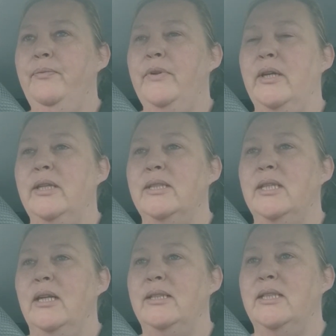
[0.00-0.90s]
I think it's
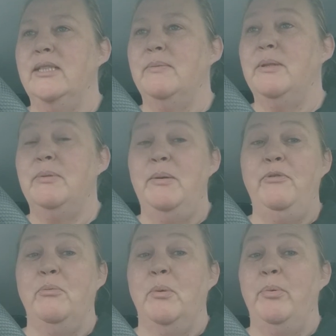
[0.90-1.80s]
the 19th September, day
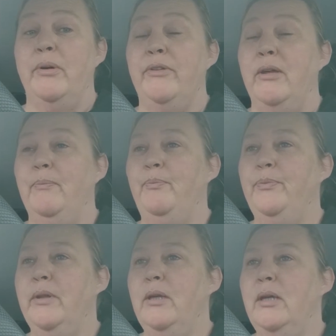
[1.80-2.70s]
before my birthday.
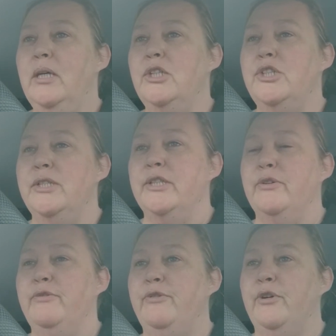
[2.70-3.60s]
She's
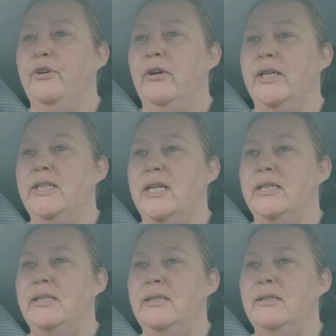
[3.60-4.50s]
going for her eye
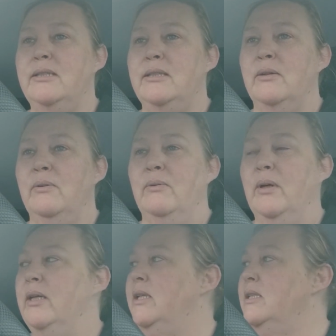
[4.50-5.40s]
test, so
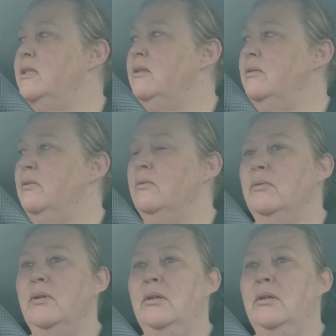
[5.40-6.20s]
I need to,